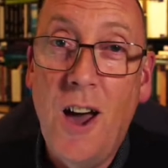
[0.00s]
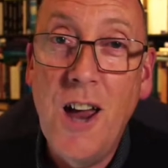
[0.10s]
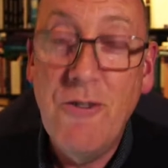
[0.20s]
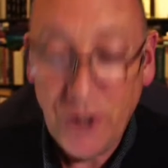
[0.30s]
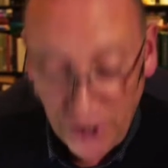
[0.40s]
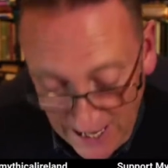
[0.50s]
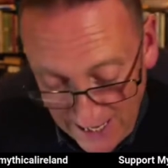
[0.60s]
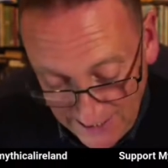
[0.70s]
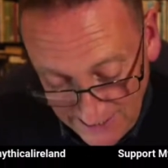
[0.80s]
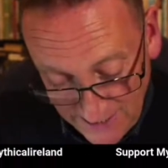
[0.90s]
Irish
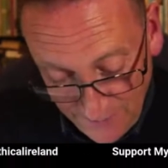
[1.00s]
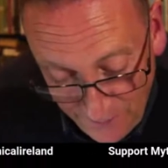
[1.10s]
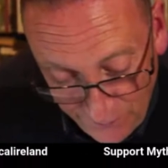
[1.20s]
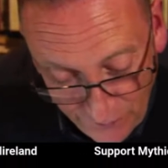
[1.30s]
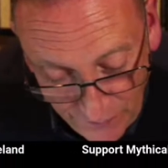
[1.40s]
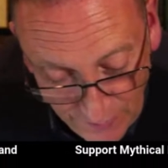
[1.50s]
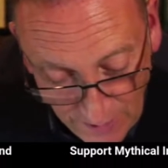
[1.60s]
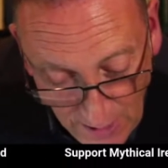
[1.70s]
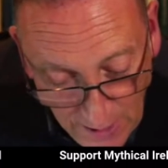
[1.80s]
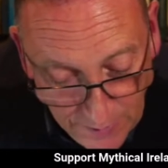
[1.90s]
Gaels.
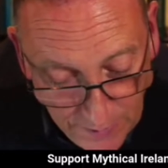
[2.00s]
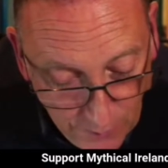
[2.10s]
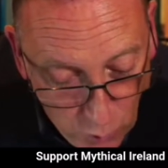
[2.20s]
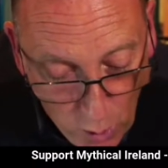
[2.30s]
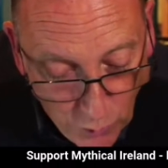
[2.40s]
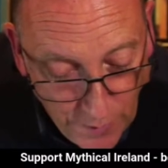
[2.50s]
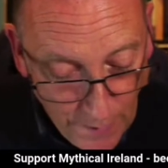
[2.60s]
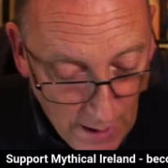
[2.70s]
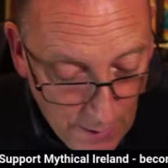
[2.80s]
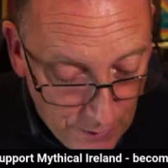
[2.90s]
Quote,
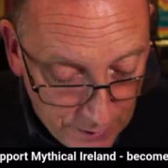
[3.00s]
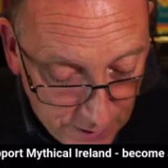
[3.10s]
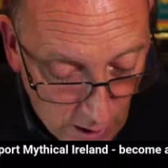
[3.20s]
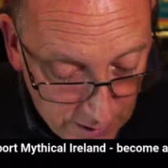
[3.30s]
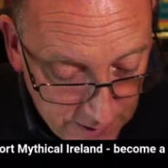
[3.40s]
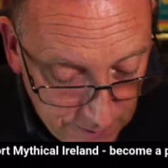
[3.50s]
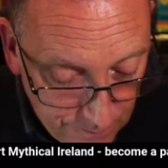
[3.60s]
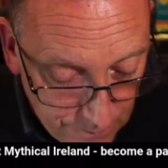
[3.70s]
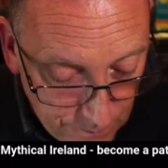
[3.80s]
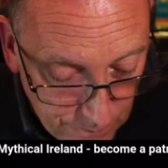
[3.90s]
the Scots
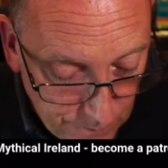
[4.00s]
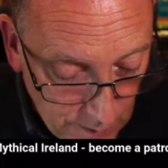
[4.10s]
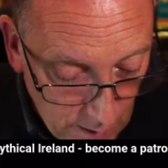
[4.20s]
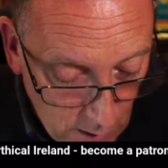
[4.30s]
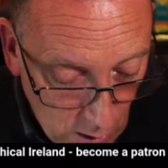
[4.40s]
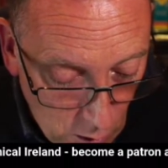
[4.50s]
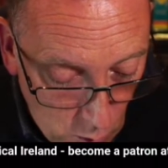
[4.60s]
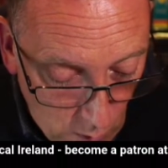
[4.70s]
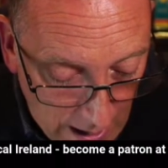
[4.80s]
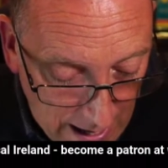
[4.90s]

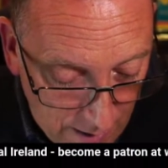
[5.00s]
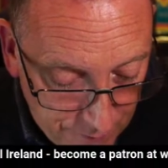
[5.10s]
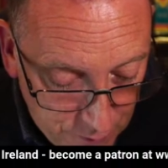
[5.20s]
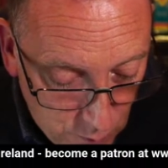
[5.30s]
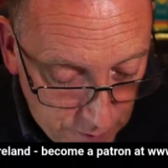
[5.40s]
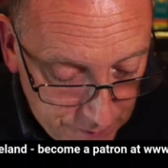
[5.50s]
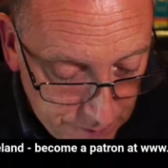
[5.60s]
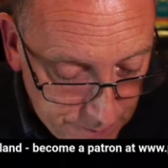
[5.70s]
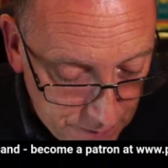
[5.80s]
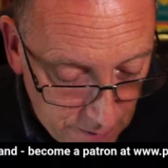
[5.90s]
who afterwards,
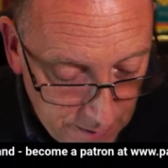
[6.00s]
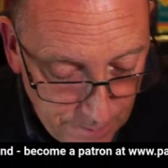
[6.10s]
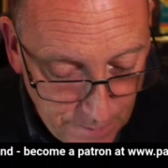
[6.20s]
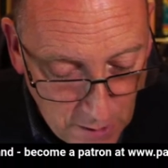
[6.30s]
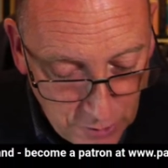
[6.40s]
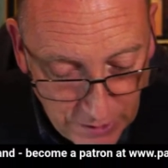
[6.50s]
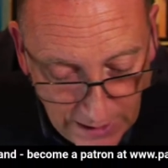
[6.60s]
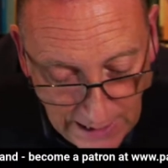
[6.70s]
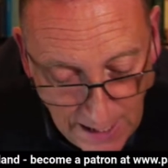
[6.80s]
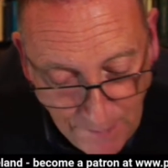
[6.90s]
sorry,
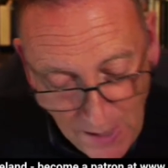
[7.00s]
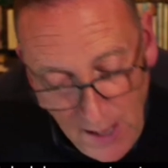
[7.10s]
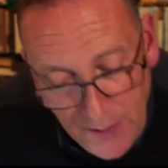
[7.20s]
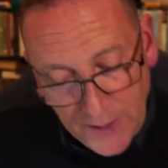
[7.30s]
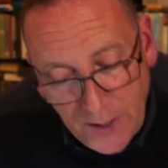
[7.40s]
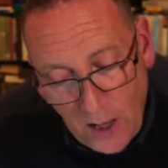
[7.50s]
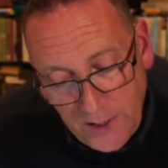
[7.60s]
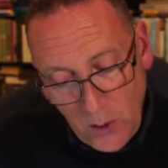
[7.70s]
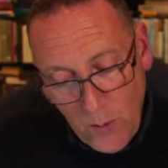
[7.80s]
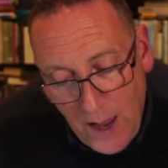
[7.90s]
marginalia, the
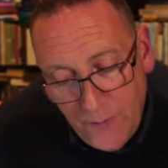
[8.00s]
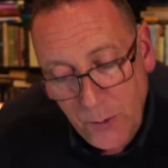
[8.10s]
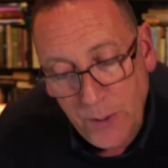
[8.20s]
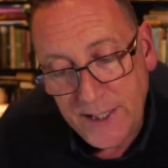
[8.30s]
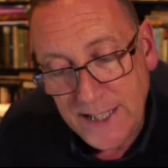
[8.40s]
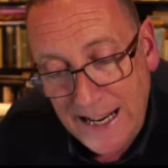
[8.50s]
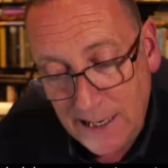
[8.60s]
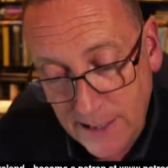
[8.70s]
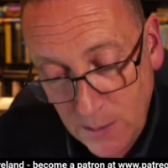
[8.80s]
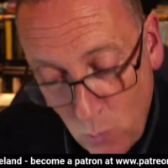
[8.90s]
Scots who afterwards
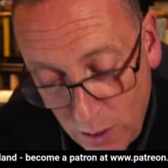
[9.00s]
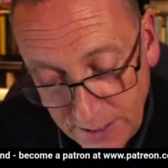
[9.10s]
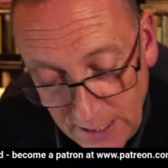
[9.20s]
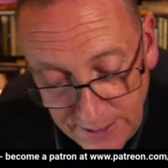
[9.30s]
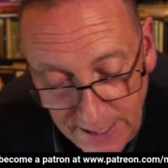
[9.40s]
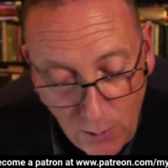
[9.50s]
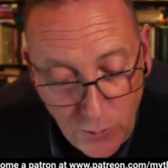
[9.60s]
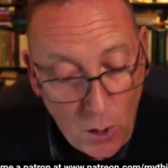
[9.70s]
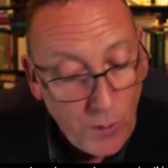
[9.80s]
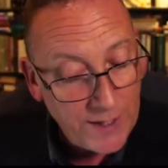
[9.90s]
settled in what is now
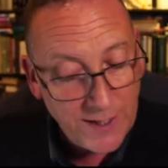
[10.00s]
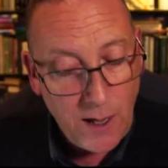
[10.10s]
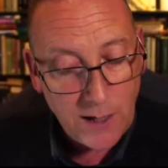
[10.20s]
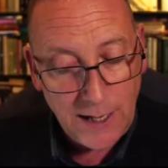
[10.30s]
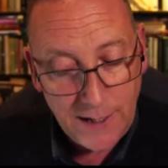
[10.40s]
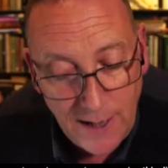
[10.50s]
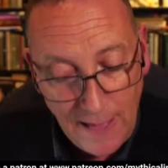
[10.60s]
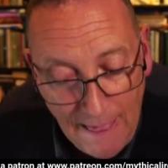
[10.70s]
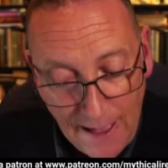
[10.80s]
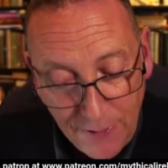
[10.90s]
known as Scotland,
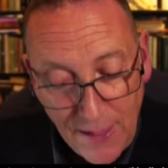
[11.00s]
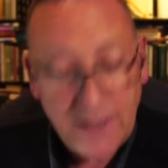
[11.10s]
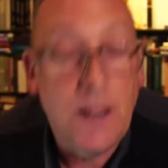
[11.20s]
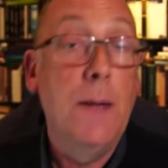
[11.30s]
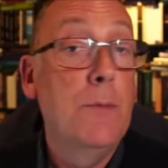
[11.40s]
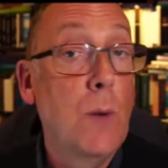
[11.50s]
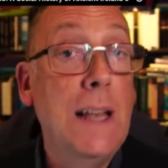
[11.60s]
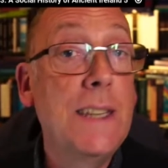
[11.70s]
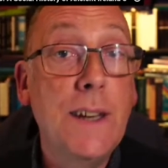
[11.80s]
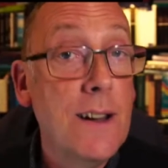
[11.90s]
at that time
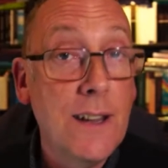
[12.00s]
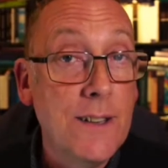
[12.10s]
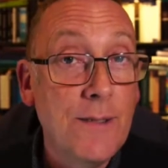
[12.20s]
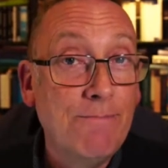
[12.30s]
dwelt in Ireland.